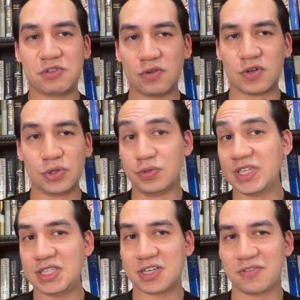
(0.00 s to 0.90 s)
over who
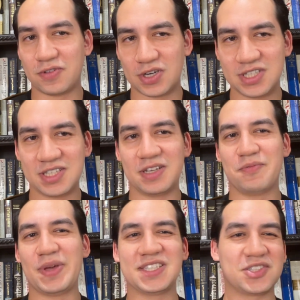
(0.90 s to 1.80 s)
didn't convert
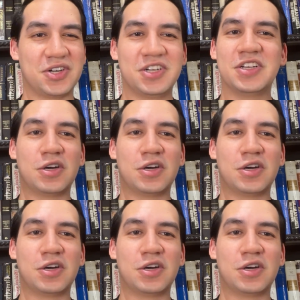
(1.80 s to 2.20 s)
based on,